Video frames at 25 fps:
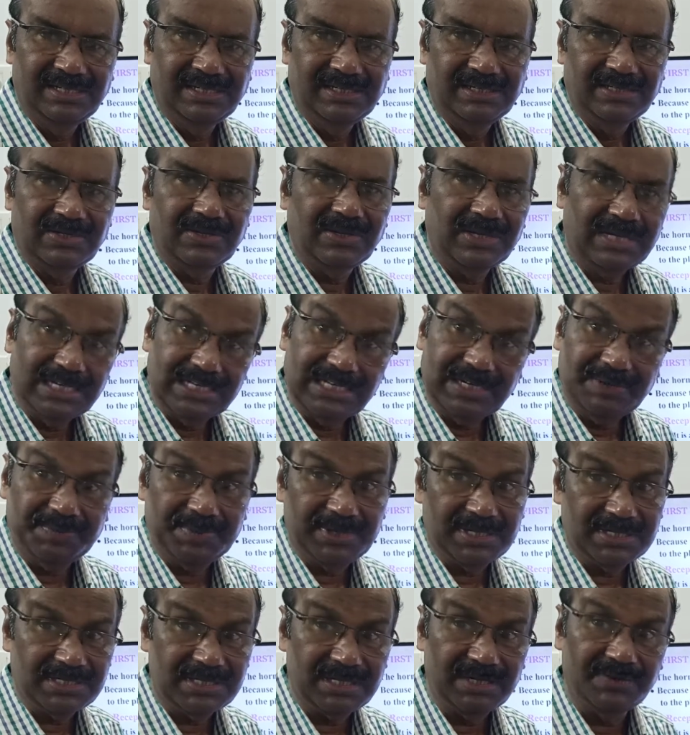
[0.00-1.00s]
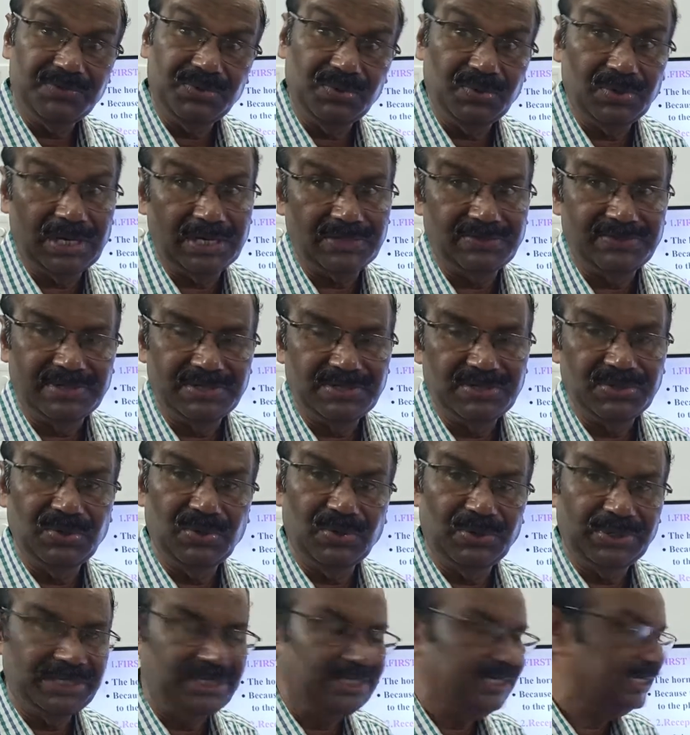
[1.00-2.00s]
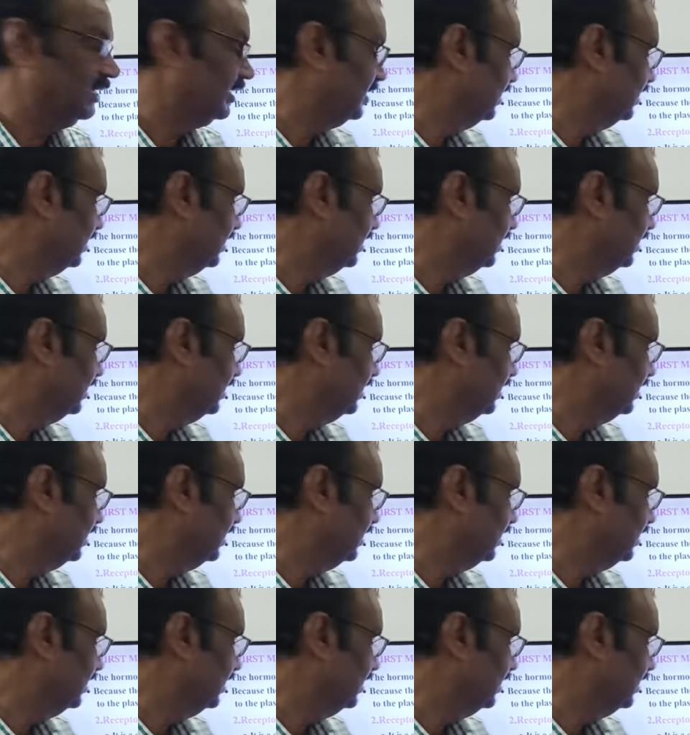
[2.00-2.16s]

So receptors are two types, you know it.